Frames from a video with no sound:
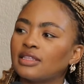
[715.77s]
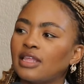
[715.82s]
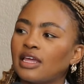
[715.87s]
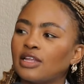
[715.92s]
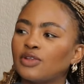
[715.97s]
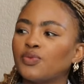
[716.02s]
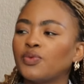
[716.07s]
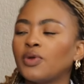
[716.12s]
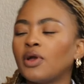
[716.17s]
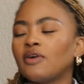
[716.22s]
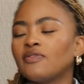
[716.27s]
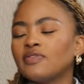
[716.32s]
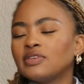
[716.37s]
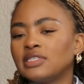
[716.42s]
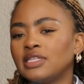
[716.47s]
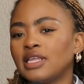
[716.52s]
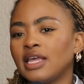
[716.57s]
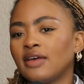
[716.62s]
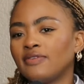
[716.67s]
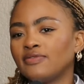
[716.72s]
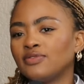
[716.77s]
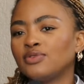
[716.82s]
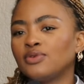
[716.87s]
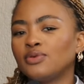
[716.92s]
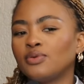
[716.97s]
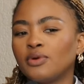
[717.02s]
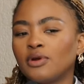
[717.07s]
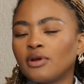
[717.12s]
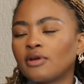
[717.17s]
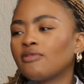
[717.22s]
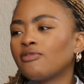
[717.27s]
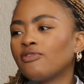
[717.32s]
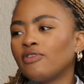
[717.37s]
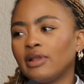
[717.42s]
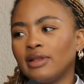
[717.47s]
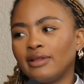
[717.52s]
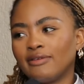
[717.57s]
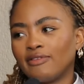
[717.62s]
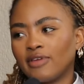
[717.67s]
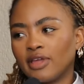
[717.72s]
that we obviously have to work
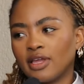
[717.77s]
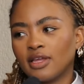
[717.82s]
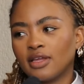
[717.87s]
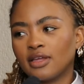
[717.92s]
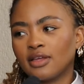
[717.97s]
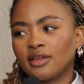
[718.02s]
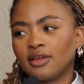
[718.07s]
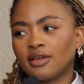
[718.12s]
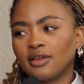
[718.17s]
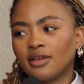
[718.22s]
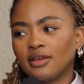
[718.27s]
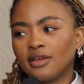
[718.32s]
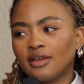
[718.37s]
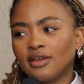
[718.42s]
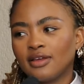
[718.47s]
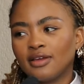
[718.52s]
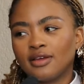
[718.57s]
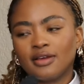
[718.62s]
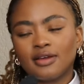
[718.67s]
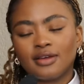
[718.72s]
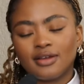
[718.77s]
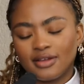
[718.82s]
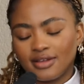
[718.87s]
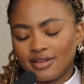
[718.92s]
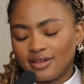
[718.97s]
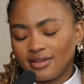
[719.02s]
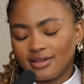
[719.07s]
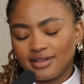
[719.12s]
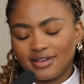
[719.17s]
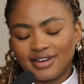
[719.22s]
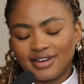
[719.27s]
for a living. Yeah, we have to, don't we?